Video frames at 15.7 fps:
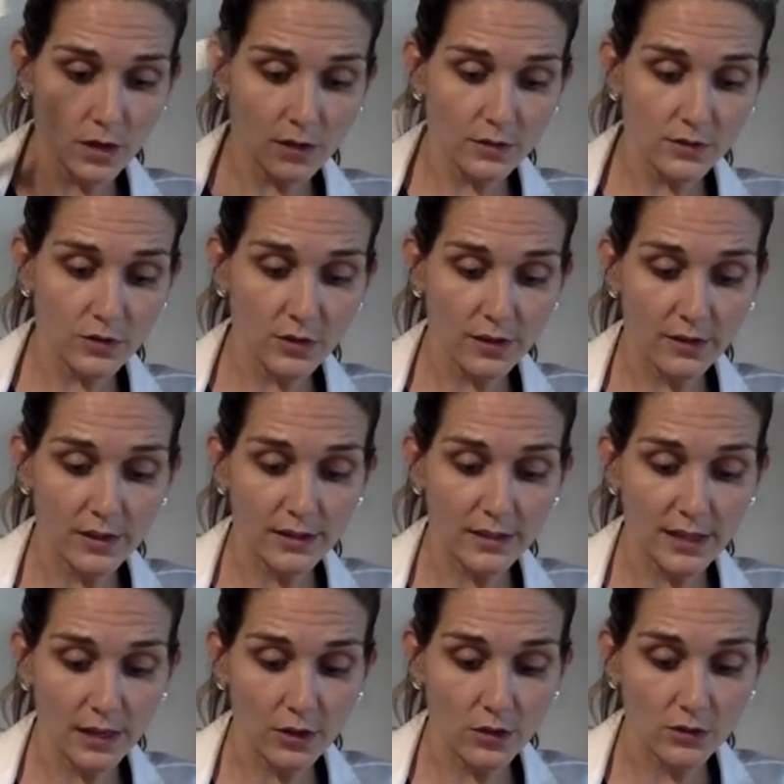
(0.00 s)
so that the
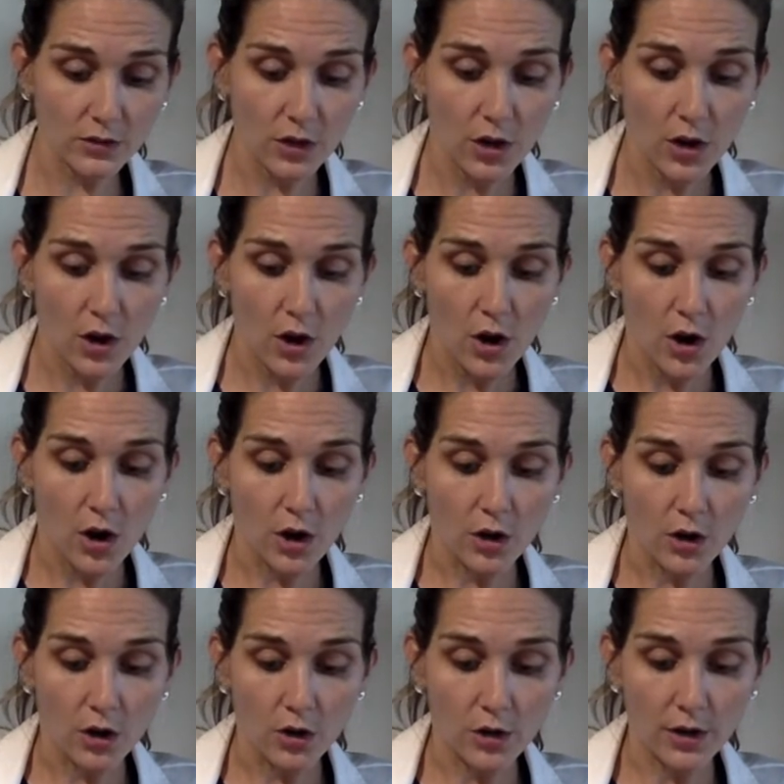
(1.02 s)
tails are
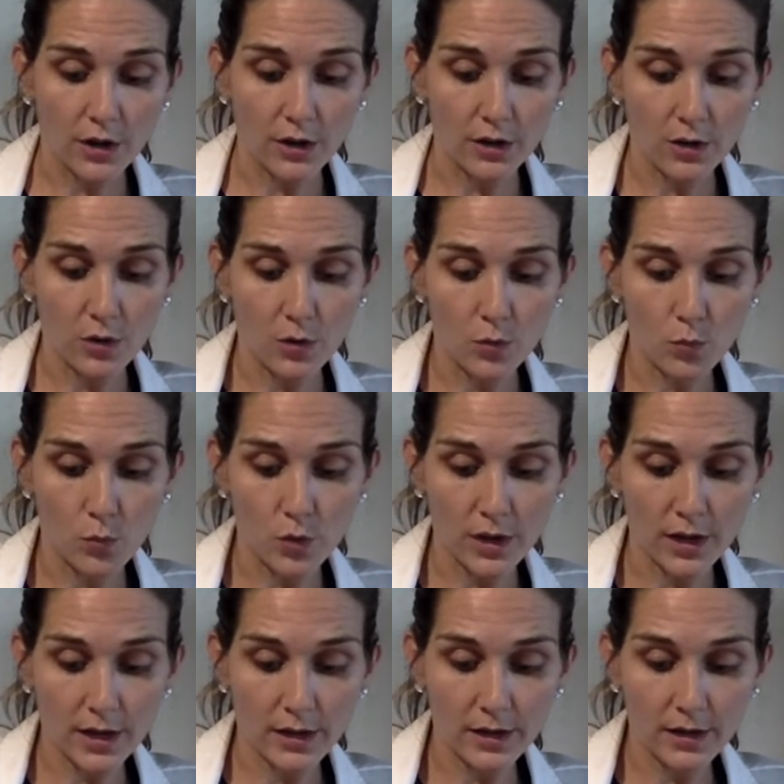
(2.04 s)
on
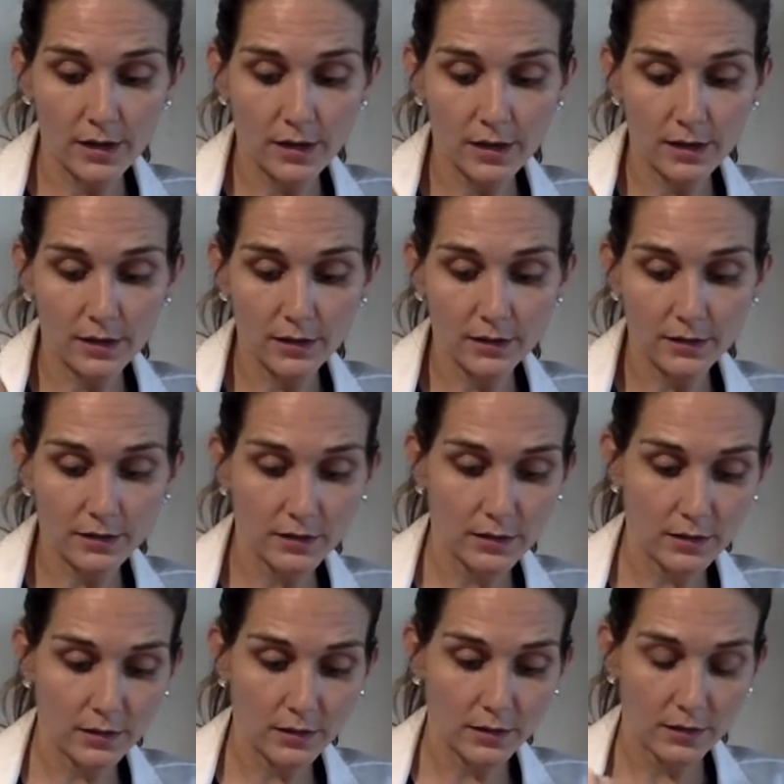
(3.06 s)
one
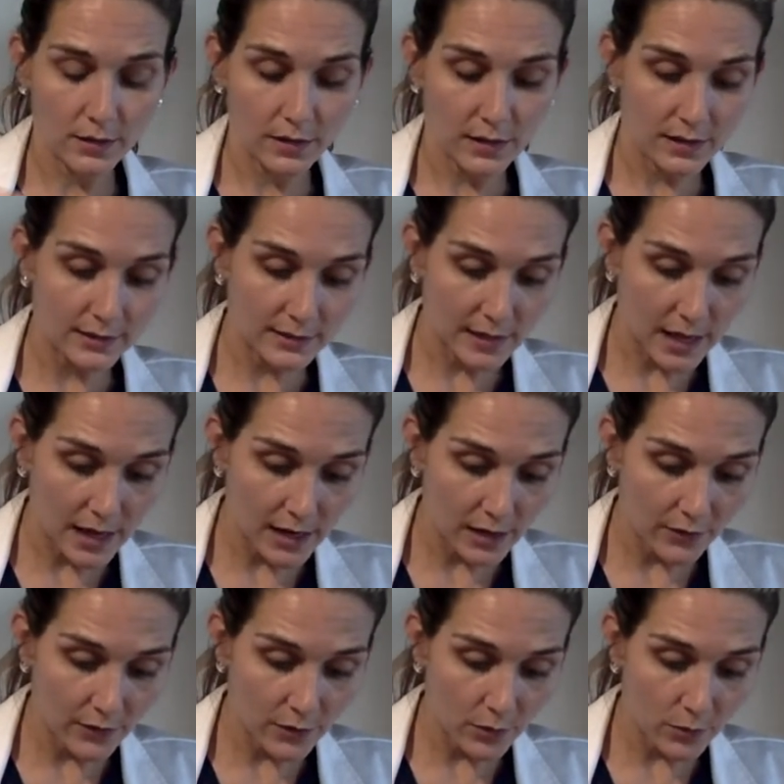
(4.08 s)
side
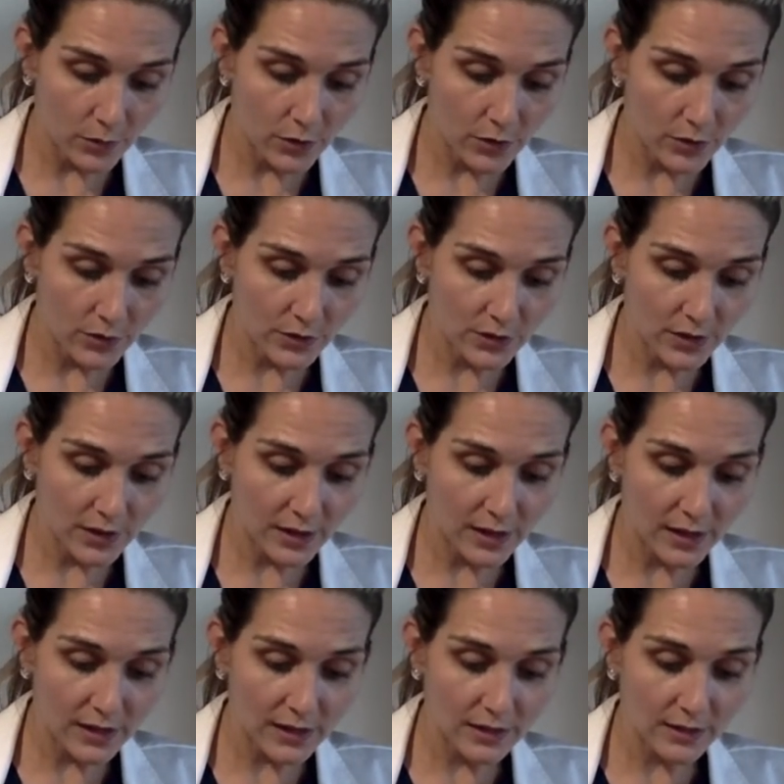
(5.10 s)
of the wound so that
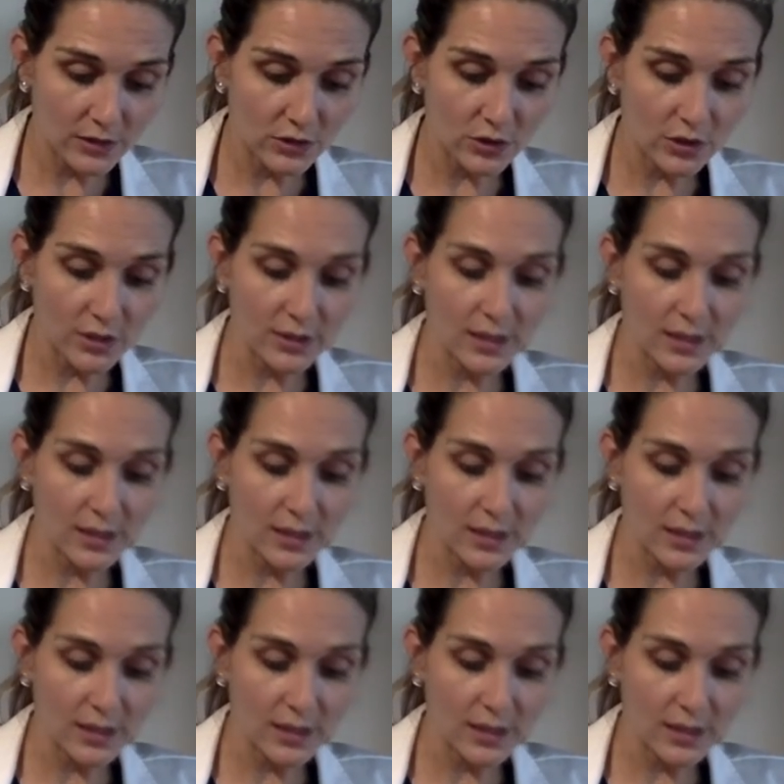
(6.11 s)
it doesn't start to